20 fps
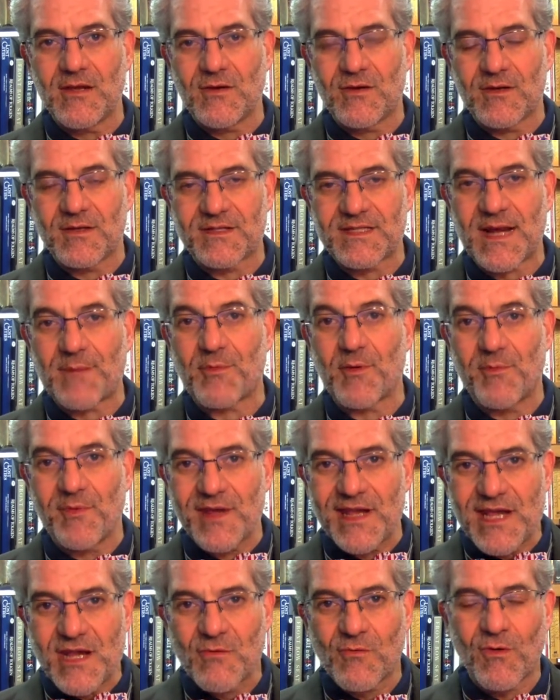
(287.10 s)
separate but
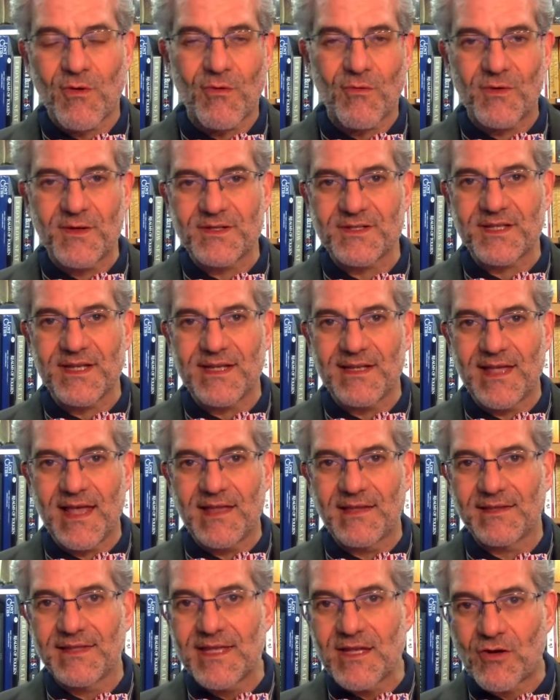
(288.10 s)
equal was a
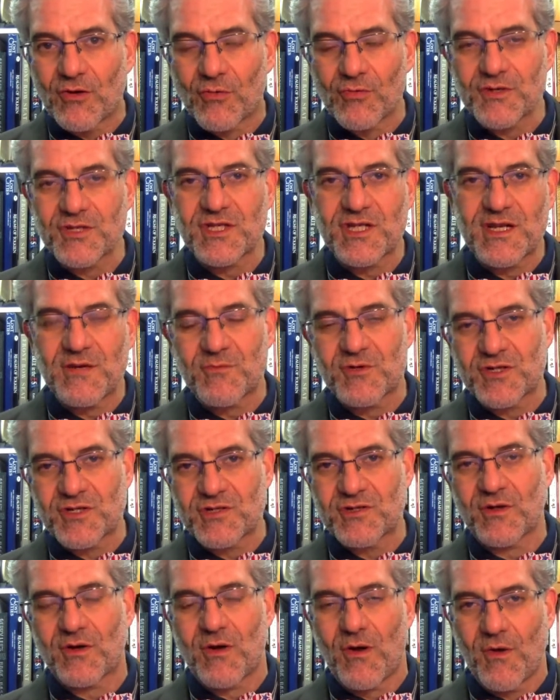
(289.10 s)
legal regime which
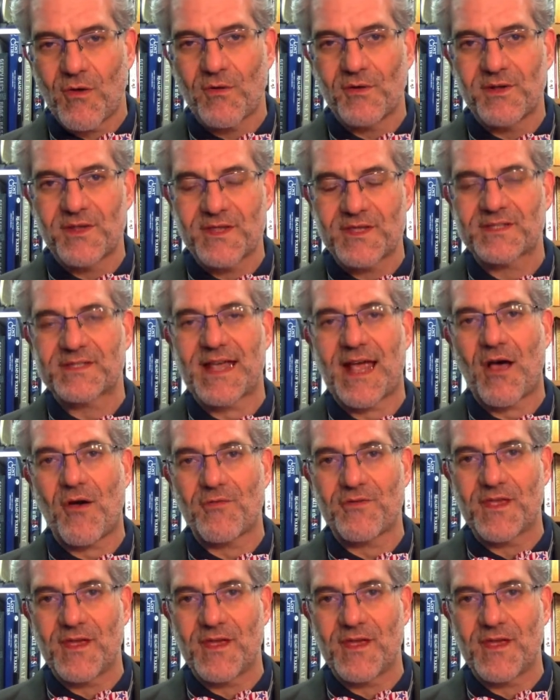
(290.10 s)
took hold of the South